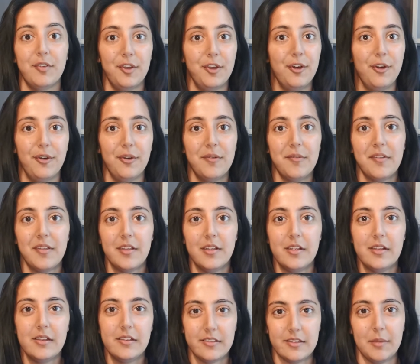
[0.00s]
or not.
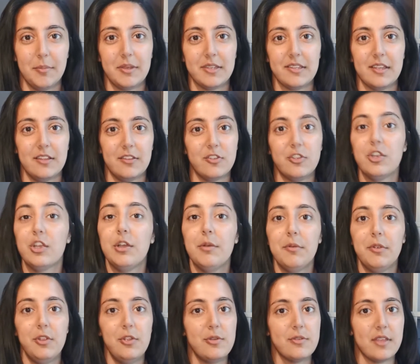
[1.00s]
Does that make sense? You
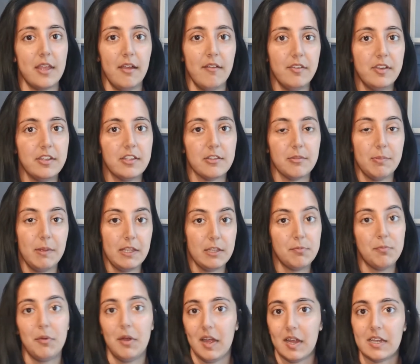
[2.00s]
can use evidence-based
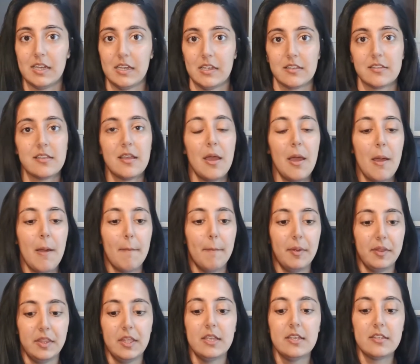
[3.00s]
practice,
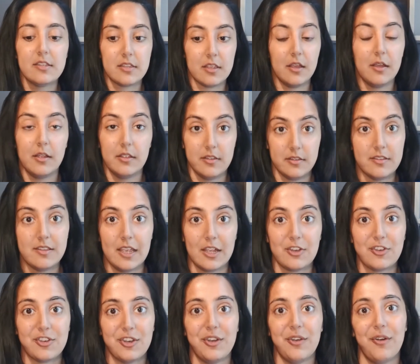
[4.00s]
but this
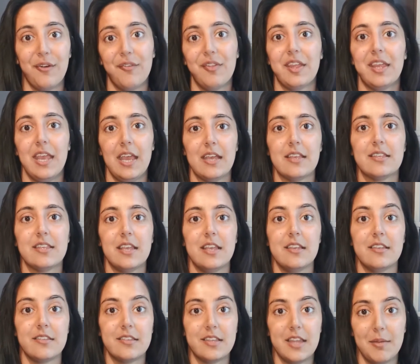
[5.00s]
section of the KSA
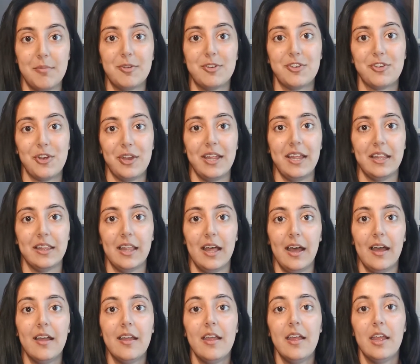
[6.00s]
is demonstrating
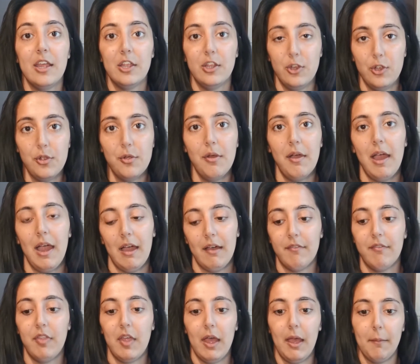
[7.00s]
that you
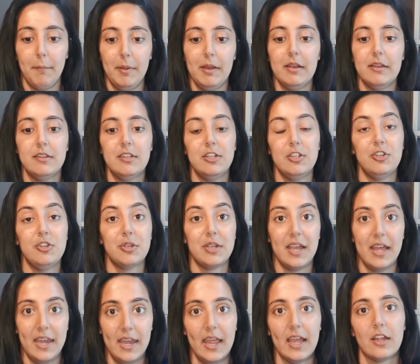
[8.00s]
have that ability to
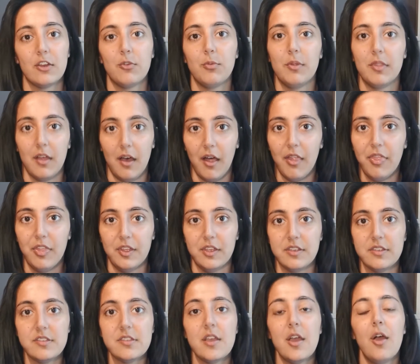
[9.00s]
connect with
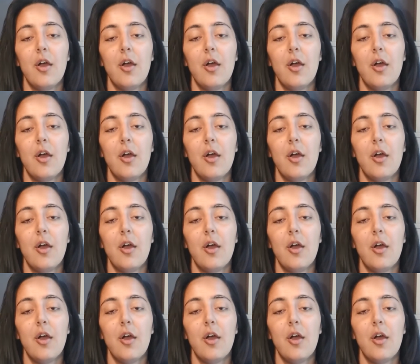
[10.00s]
others